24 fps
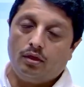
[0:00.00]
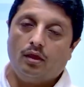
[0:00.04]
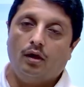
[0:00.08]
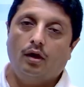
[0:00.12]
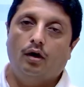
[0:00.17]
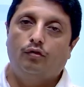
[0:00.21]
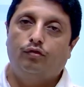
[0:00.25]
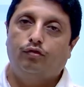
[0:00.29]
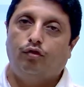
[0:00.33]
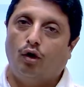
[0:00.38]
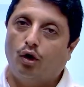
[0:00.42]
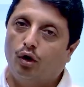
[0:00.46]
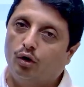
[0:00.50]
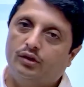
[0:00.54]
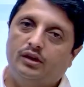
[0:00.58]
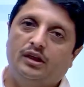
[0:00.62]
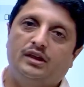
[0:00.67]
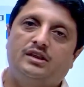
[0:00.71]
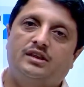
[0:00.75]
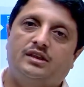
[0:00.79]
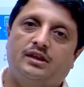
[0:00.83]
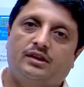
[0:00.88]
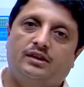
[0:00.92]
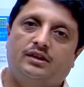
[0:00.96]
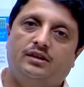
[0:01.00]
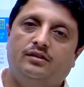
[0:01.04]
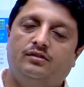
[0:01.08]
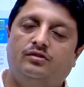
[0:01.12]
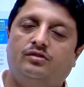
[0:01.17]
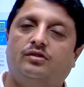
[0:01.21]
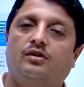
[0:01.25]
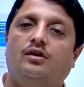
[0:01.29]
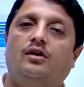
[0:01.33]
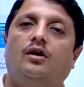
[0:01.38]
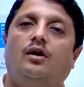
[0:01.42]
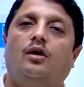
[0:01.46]
follow the instructions,
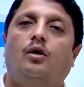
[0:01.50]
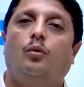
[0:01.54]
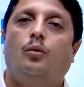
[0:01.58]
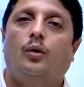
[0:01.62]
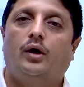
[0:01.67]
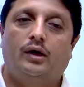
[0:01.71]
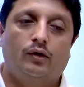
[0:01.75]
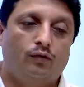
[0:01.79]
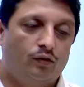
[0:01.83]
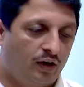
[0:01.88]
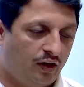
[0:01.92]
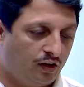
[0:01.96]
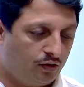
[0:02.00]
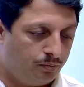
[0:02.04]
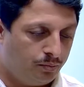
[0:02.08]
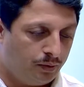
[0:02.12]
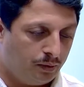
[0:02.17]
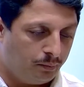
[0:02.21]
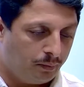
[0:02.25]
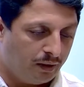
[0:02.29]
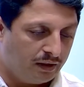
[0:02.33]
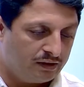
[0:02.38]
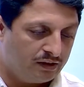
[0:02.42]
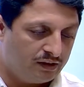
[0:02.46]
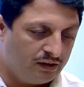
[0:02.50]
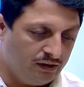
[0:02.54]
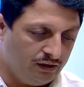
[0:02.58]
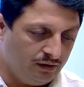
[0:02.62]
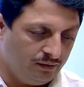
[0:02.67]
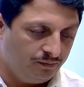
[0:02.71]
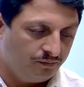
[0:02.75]
whatever has been mentioned.